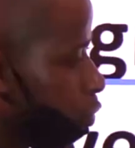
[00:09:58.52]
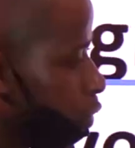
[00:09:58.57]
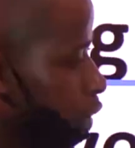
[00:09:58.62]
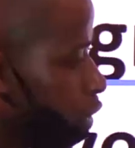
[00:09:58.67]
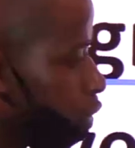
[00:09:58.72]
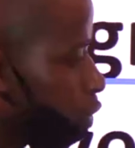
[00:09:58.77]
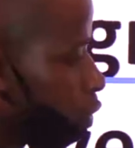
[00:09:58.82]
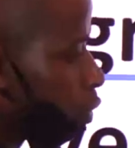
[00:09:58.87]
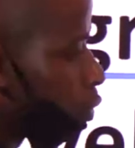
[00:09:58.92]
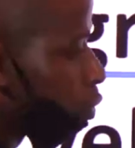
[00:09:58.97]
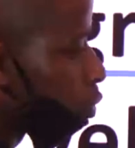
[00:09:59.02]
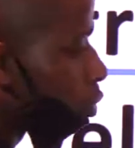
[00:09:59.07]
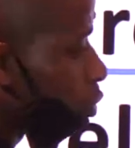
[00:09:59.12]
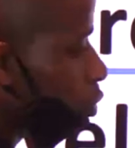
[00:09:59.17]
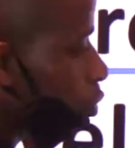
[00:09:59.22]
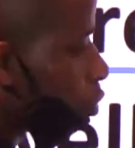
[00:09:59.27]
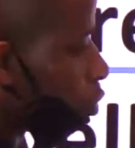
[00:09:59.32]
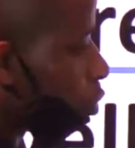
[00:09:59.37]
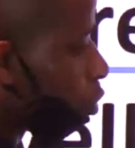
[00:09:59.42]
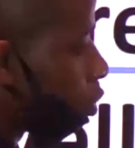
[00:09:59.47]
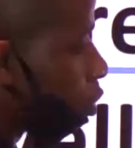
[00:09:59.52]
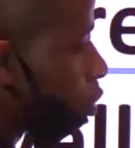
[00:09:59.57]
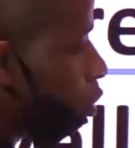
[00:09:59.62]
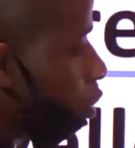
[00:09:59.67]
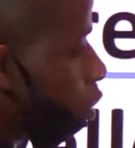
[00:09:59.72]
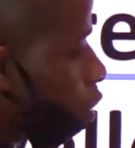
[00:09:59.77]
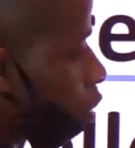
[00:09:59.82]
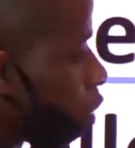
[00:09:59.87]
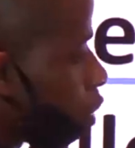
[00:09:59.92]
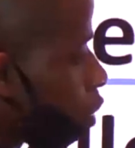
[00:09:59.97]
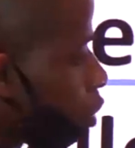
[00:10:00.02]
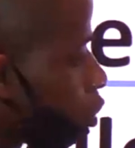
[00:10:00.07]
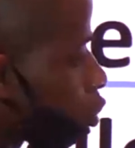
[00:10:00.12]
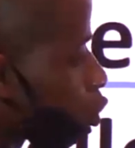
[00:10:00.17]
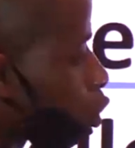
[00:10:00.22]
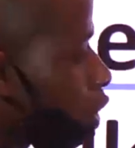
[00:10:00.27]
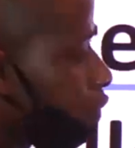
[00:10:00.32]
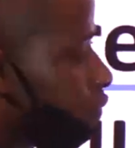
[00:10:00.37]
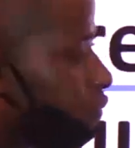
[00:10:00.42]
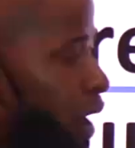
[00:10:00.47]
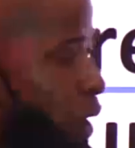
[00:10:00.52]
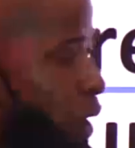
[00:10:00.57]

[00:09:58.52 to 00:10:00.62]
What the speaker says: Let's go. So if